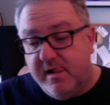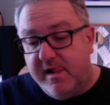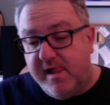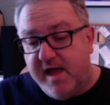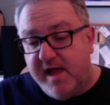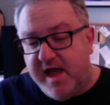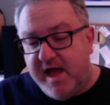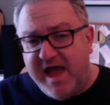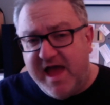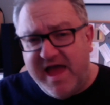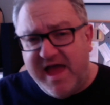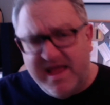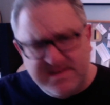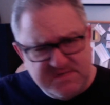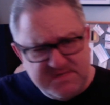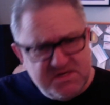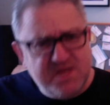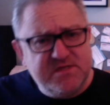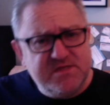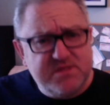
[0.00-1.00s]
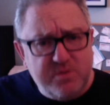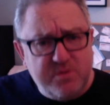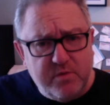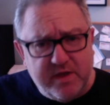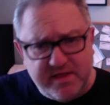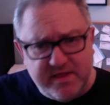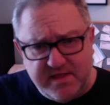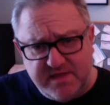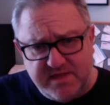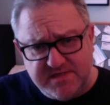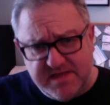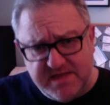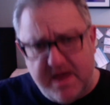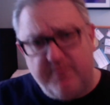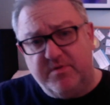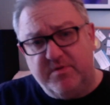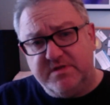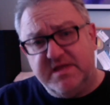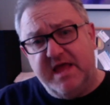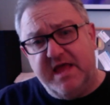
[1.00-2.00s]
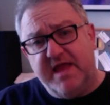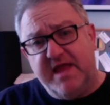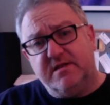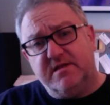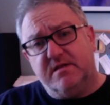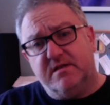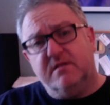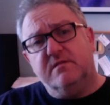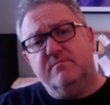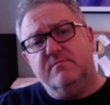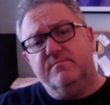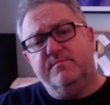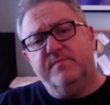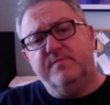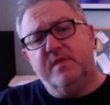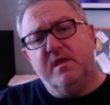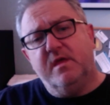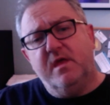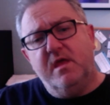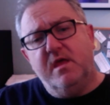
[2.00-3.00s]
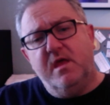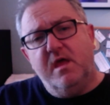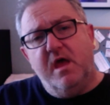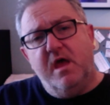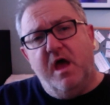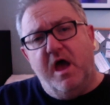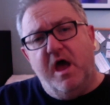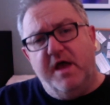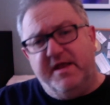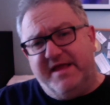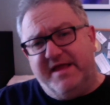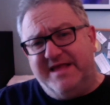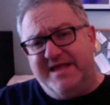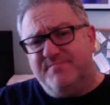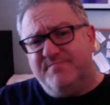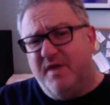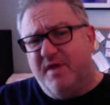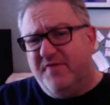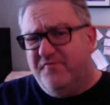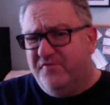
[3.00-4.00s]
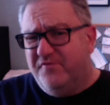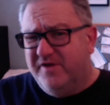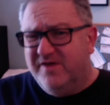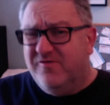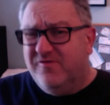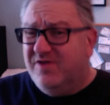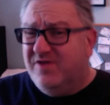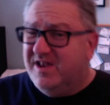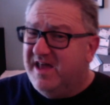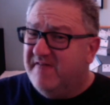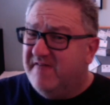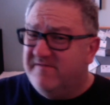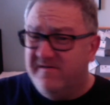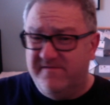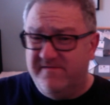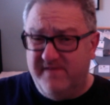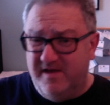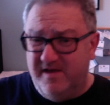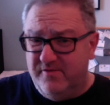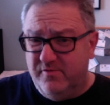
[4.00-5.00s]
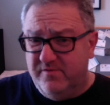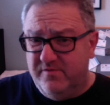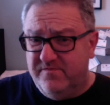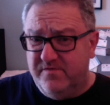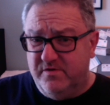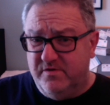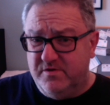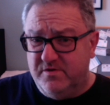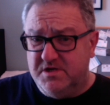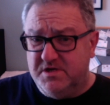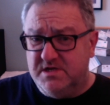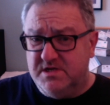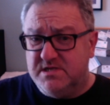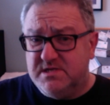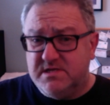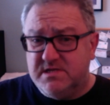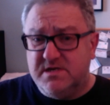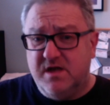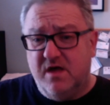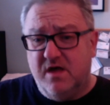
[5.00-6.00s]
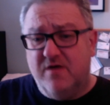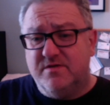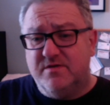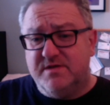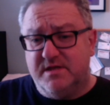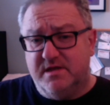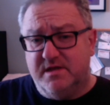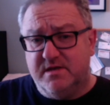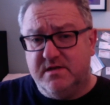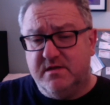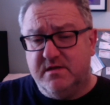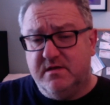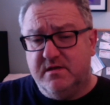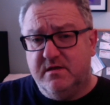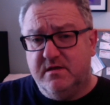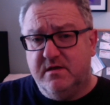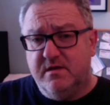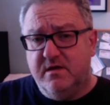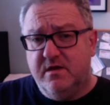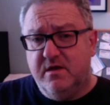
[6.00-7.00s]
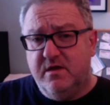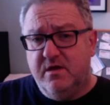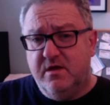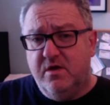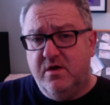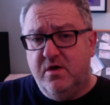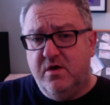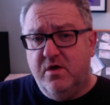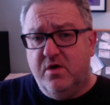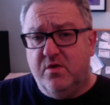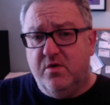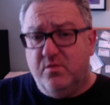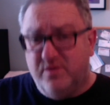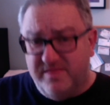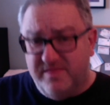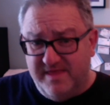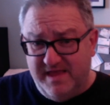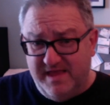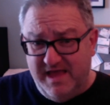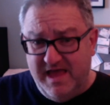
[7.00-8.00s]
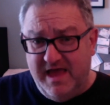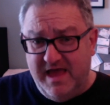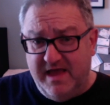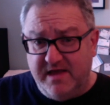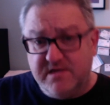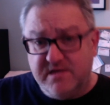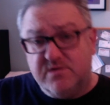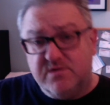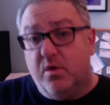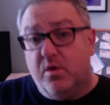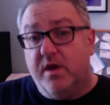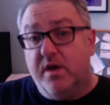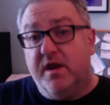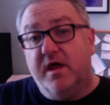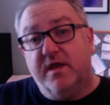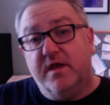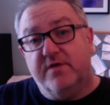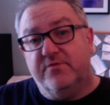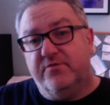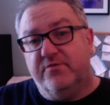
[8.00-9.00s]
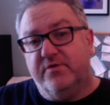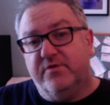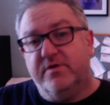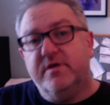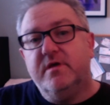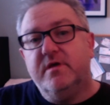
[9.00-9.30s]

and just the way these cameras handle. And I guess my real love affair with Fuji started with the X100.